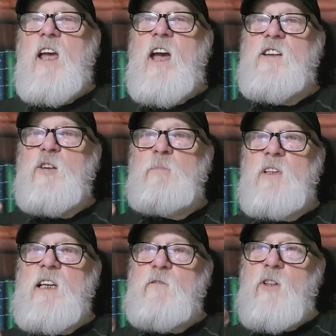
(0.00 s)
and you
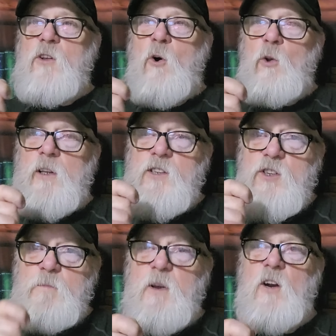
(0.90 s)
believe what the Holy
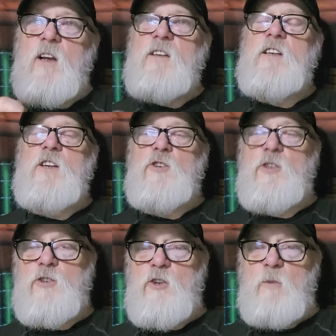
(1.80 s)
Spirit
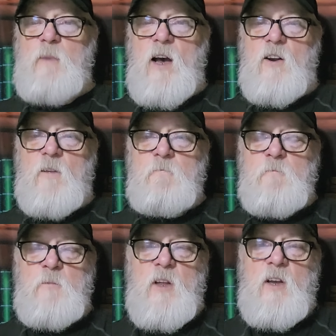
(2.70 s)
teaches you about it.
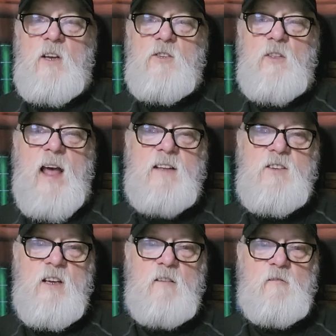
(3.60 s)
So that's
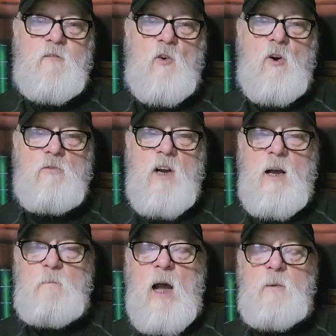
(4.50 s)
it
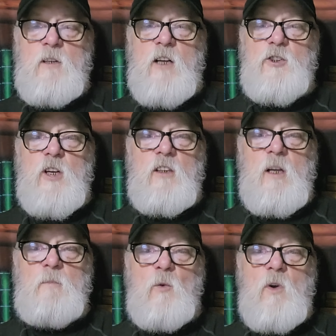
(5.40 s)
for Bible Nutshell
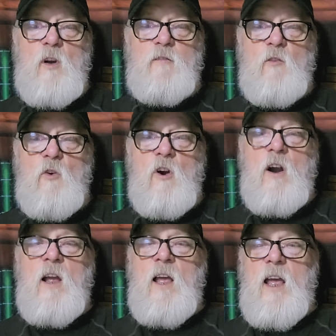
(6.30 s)
number
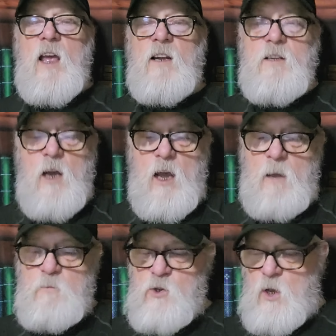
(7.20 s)
104, End
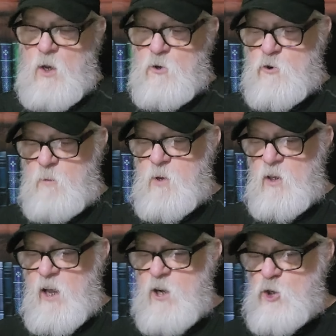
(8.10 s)
Times,
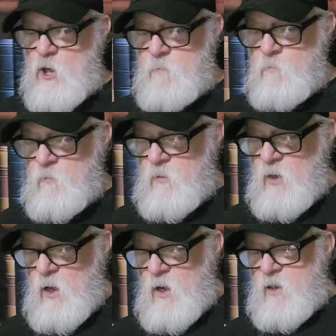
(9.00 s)
Tribulation.
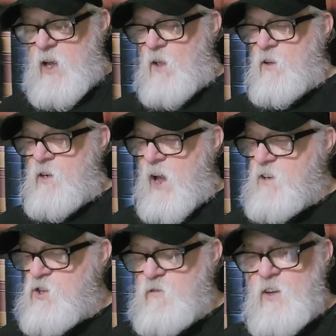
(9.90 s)
Now the
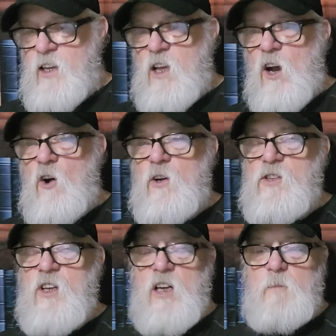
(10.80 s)
next video
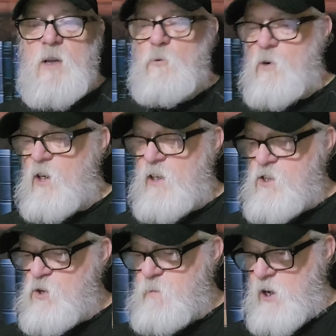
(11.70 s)
is going to be really
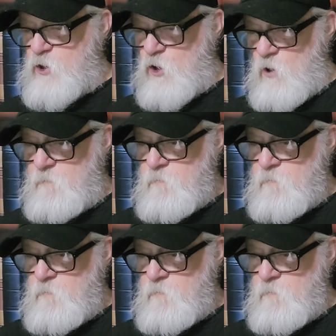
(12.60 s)
special.